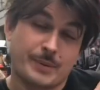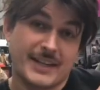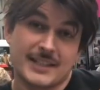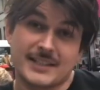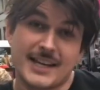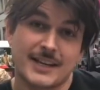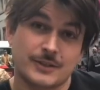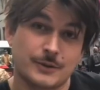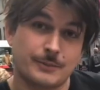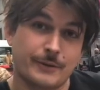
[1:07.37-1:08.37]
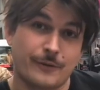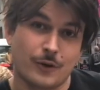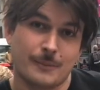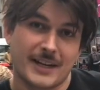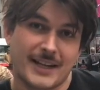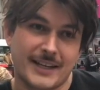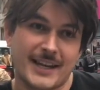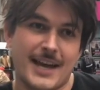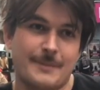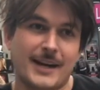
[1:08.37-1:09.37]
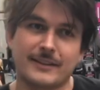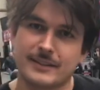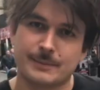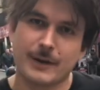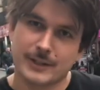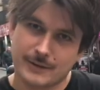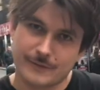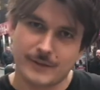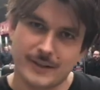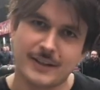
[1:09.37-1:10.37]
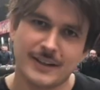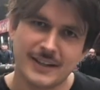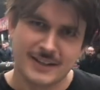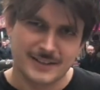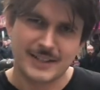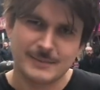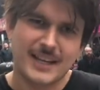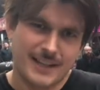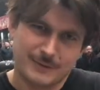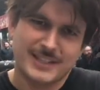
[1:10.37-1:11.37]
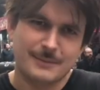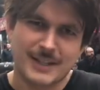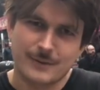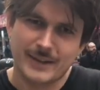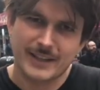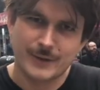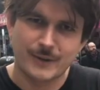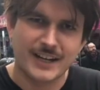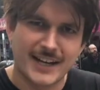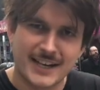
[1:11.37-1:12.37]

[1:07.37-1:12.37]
Pierce, the actual performer, he came yeah. out and spoke to everyone. Yeah, seems yeah. like he seems like a really cool guy.